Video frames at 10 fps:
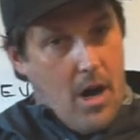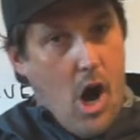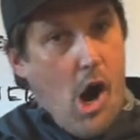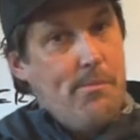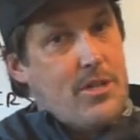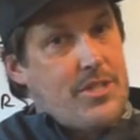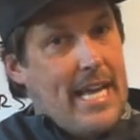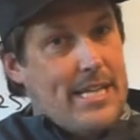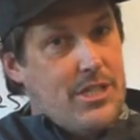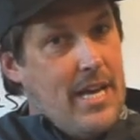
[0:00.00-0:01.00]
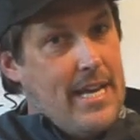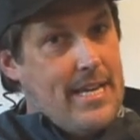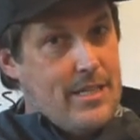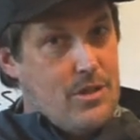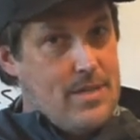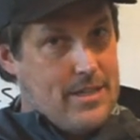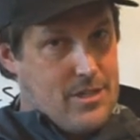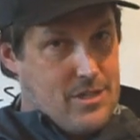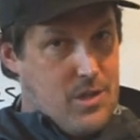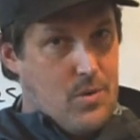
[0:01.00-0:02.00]
almost catch an eddy and use that
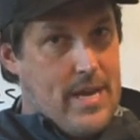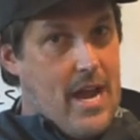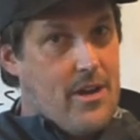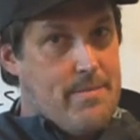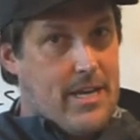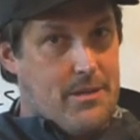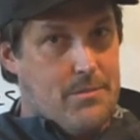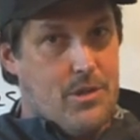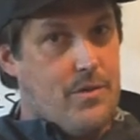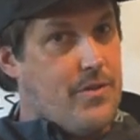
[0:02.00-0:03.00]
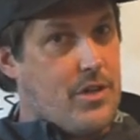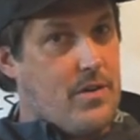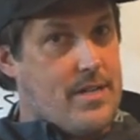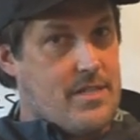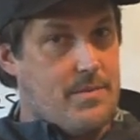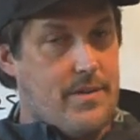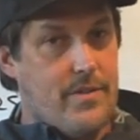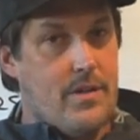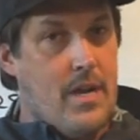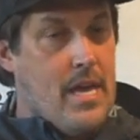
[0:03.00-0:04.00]
to slow down and make a maneuver across the
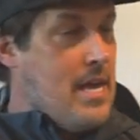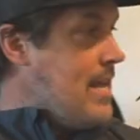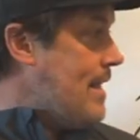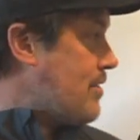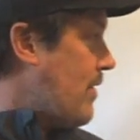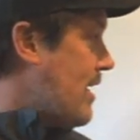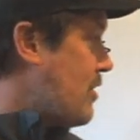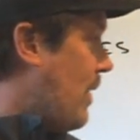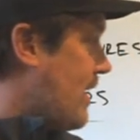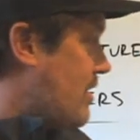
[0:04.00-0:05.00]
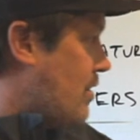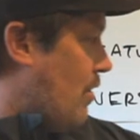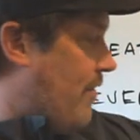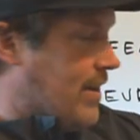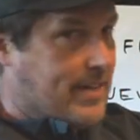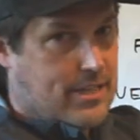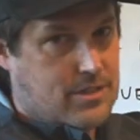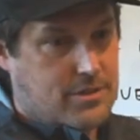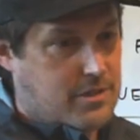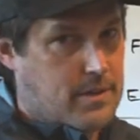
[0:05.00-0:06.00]
river. And so that's why it's so
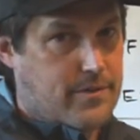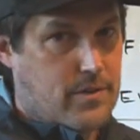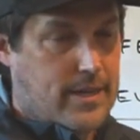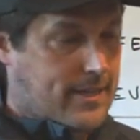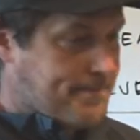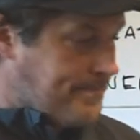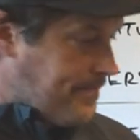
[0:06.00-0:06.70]
foundational to river running.